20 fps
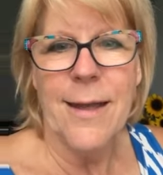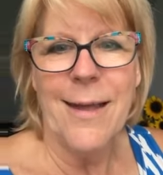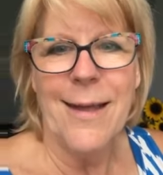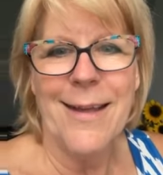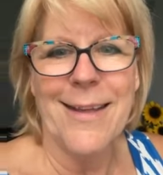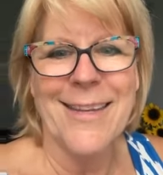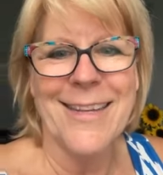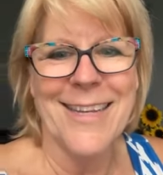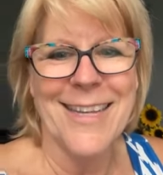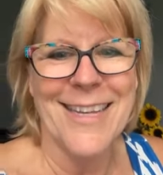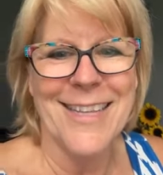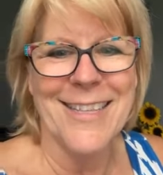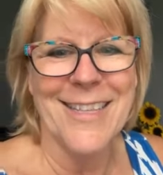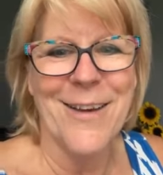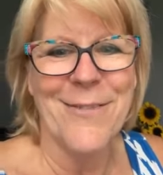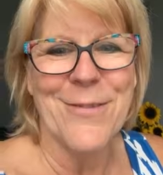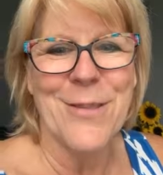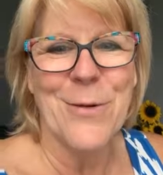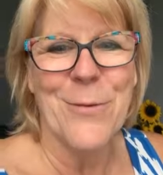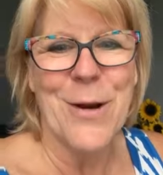i
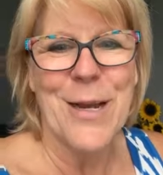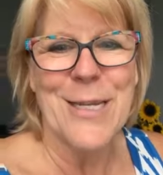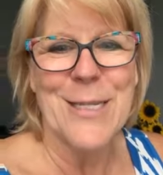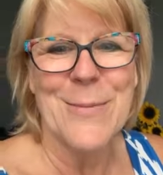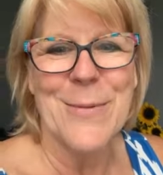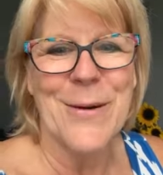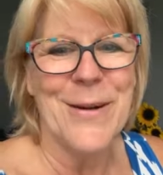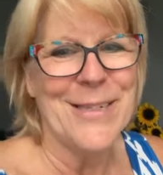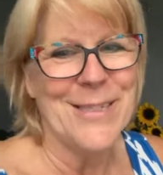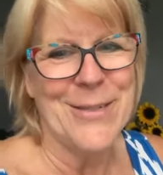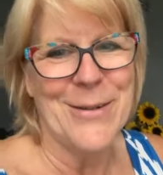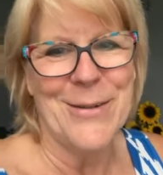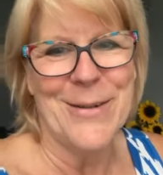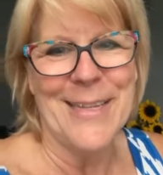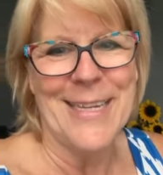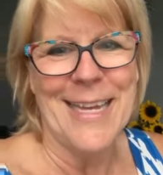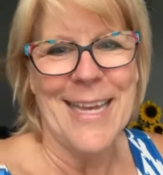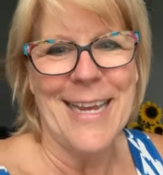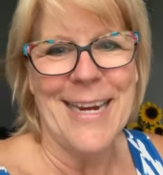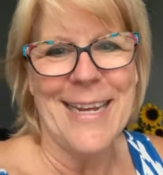love the raspberry
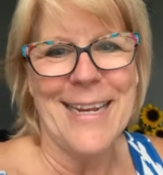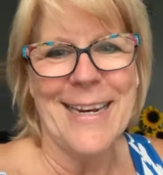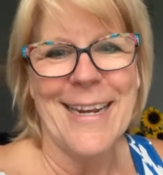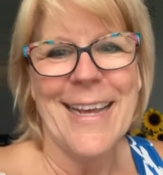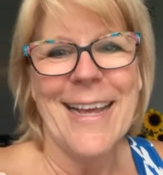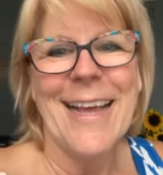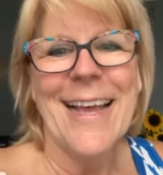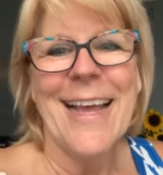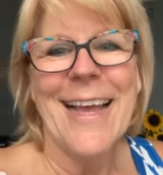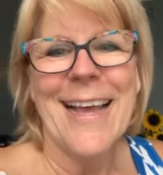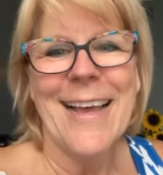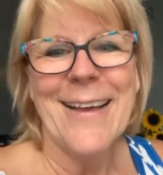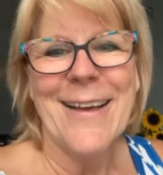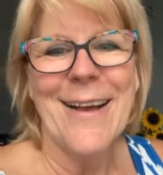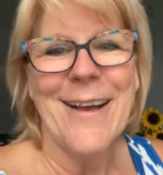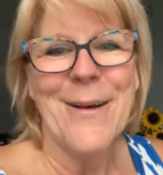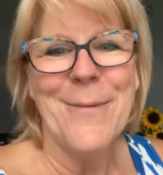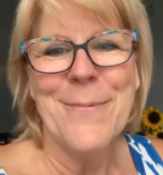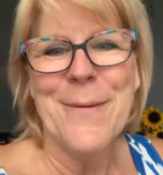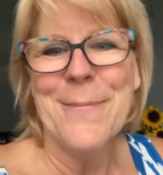totally get it
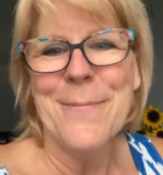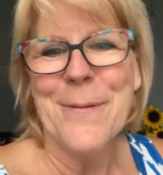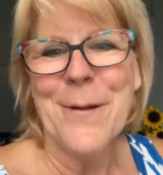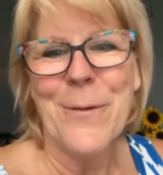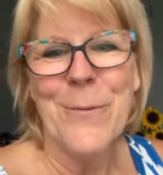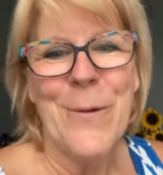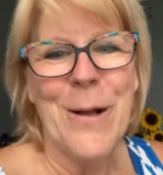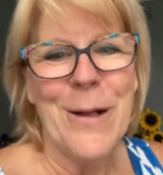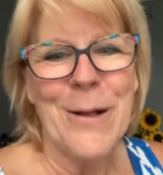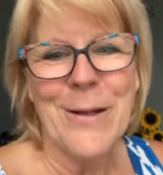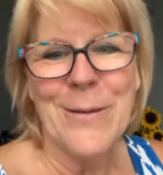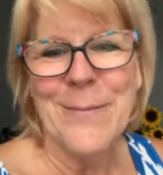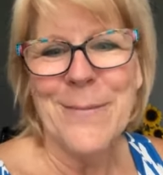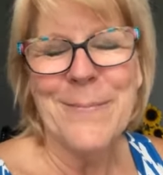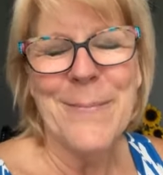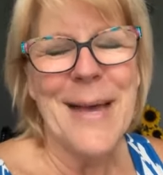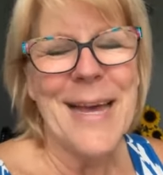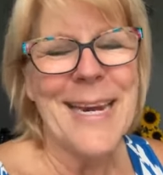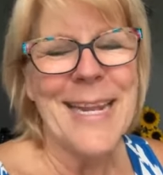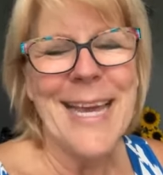oh people are welcome
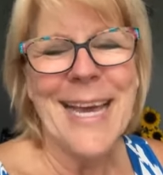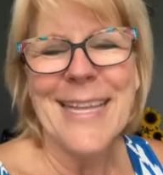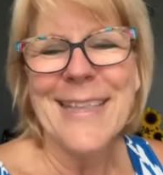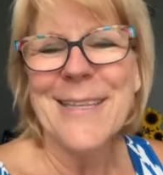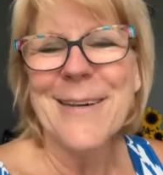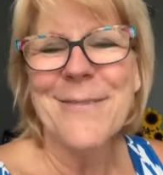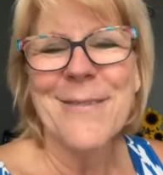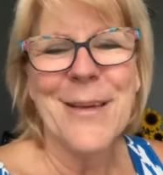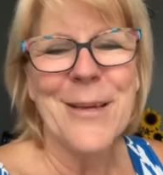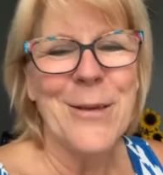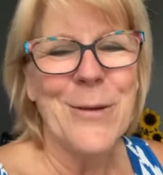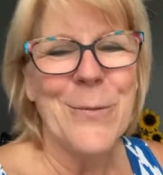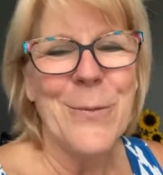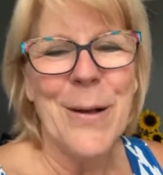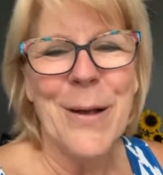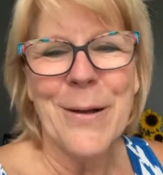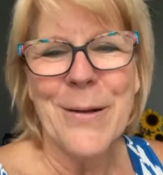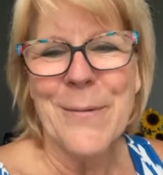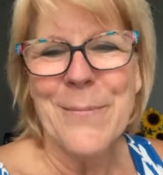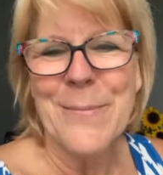bonnie i love that you
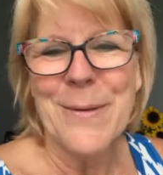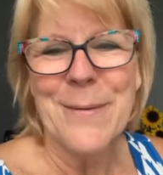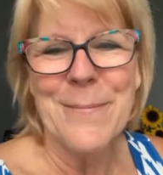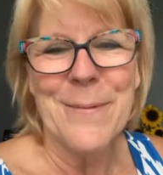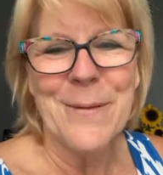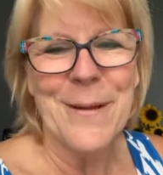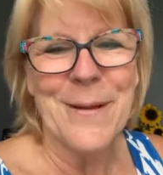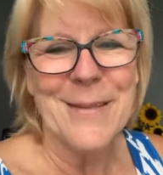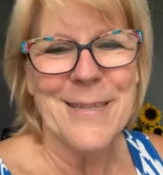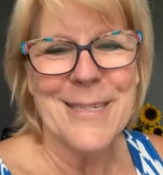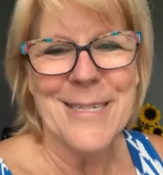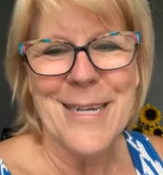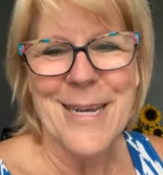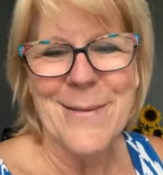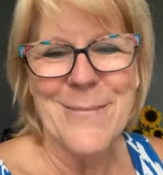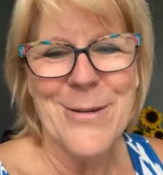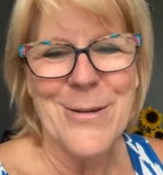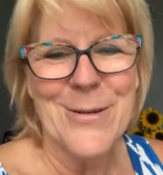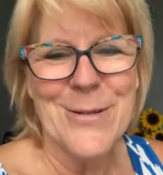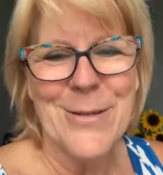welcome people all the
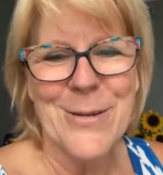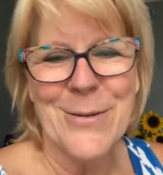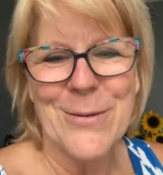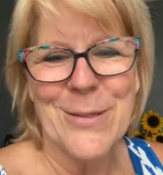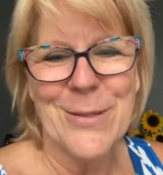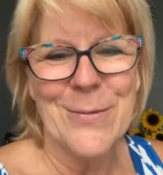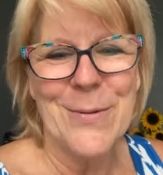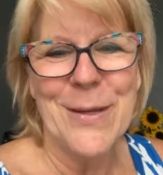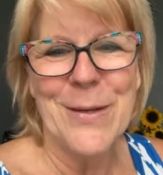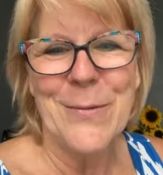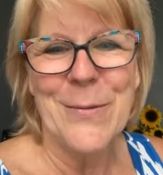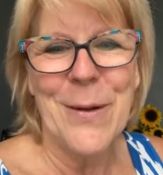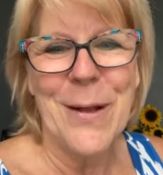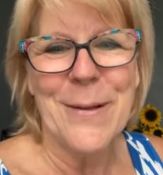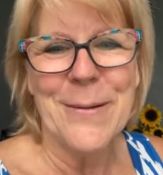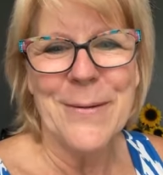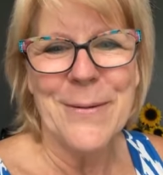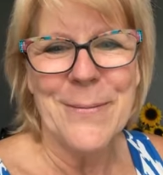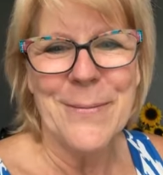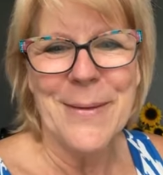time you're so sweet
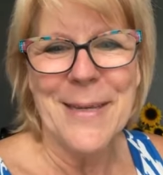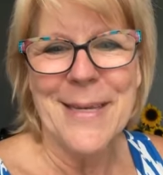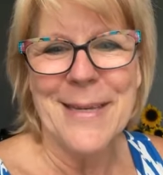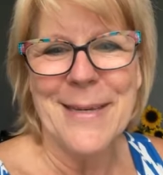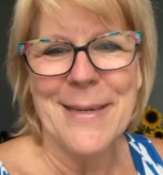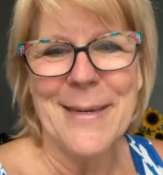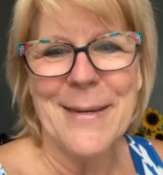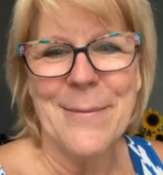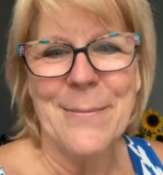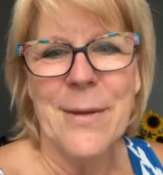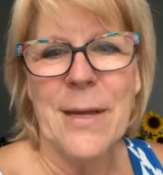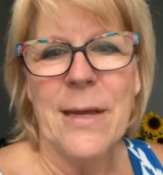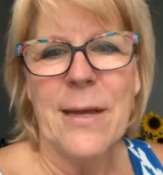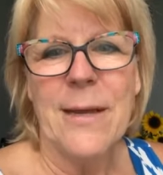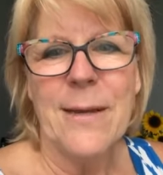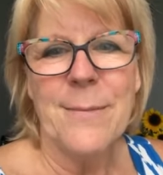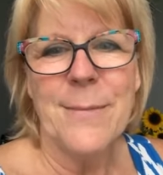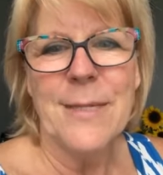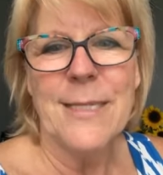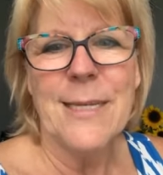welcome kim
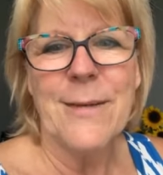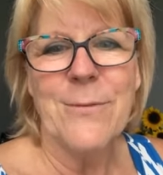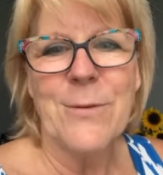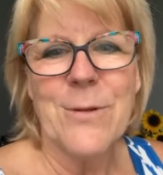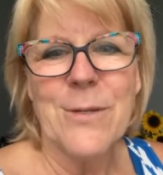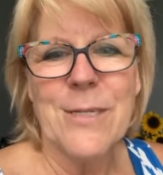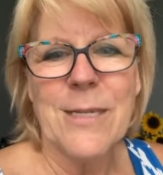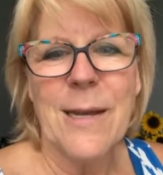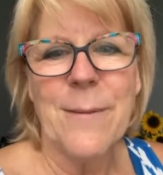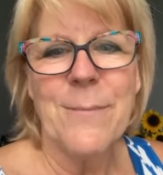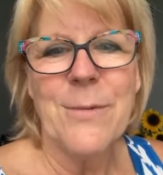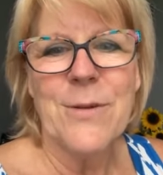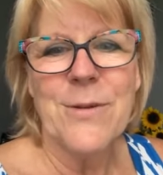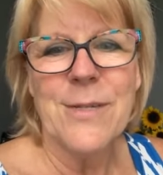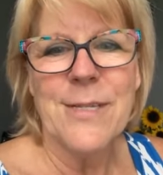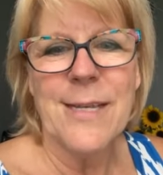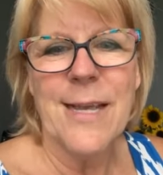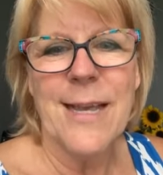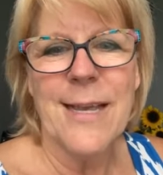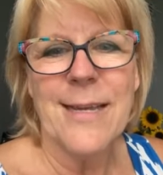you see if there's something you're
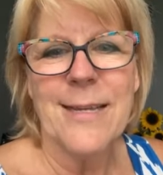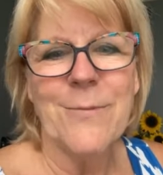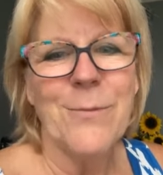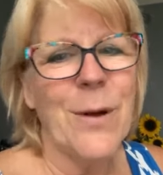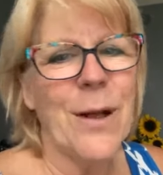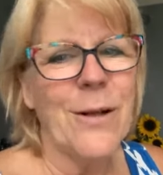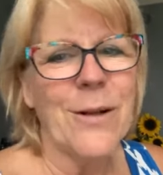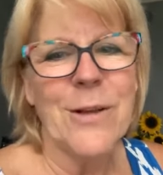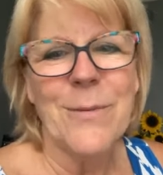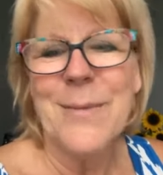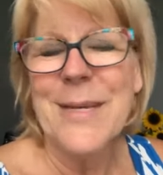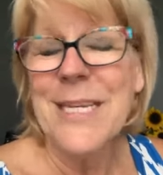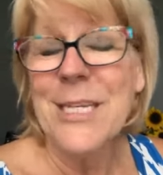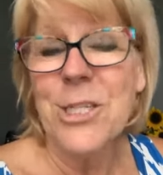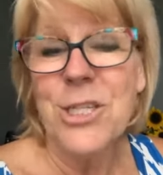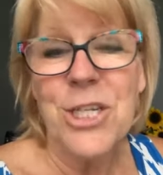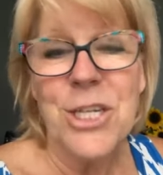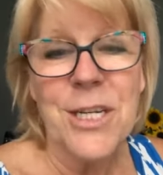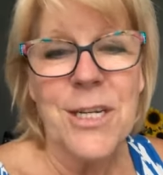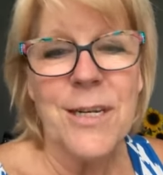saying
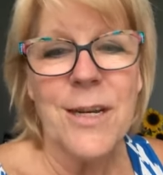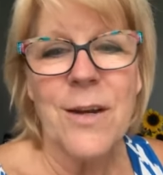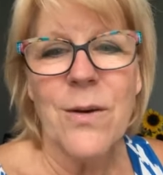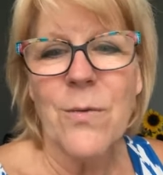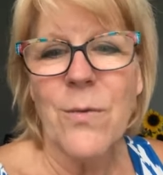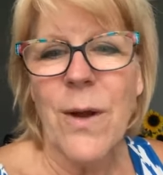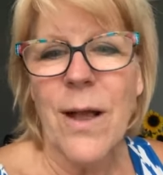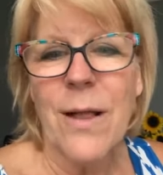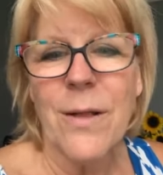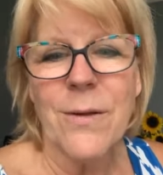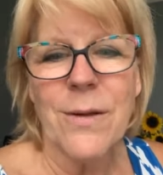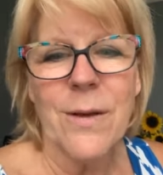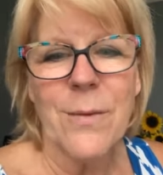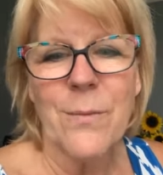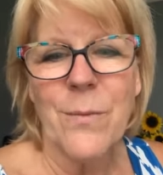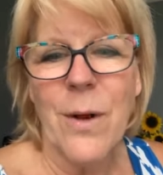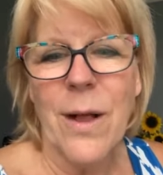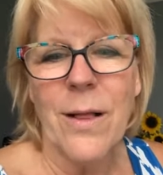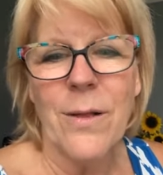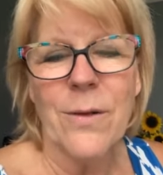welcoming gina
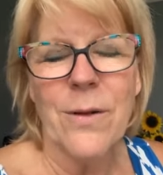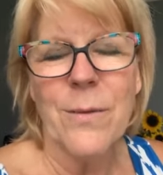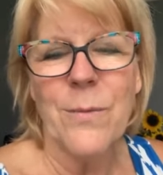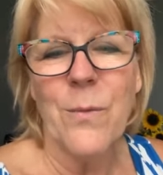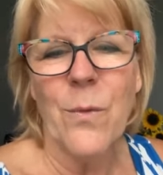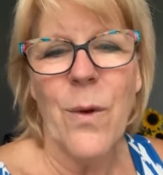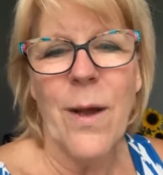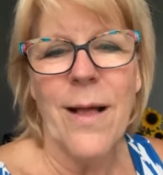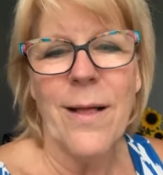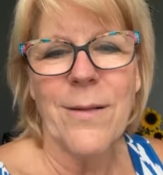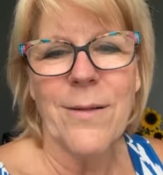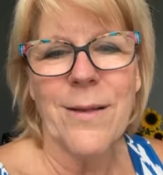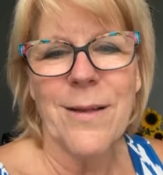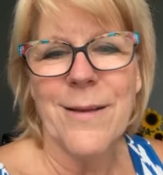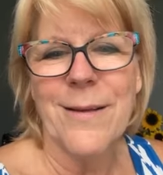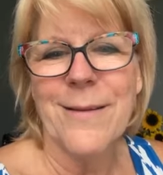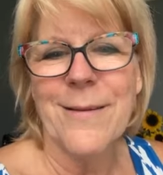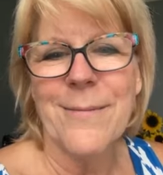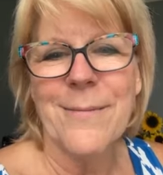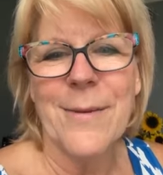welcome welcome
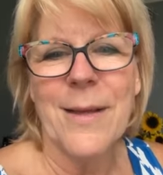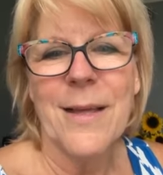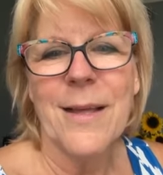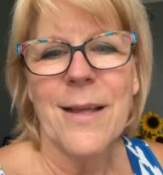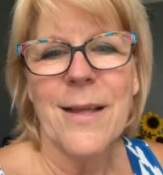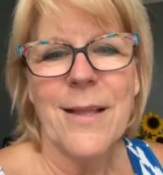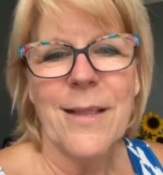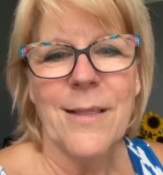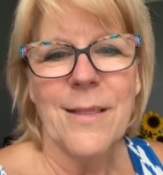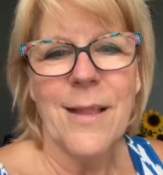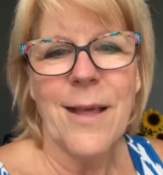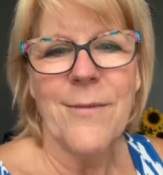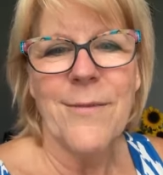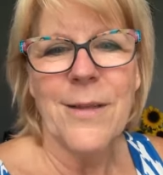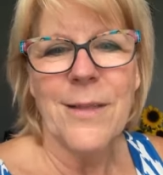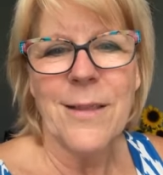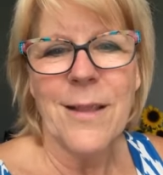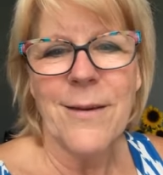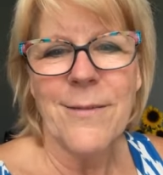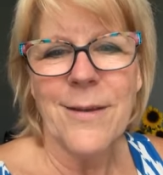welcome love
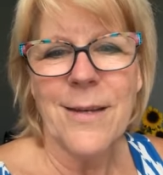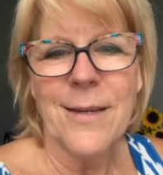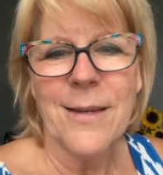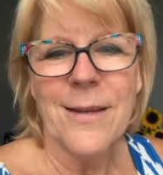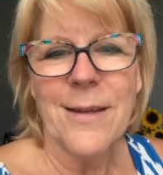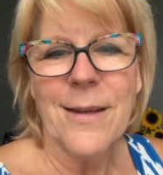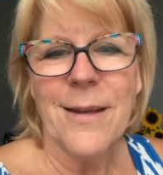it love it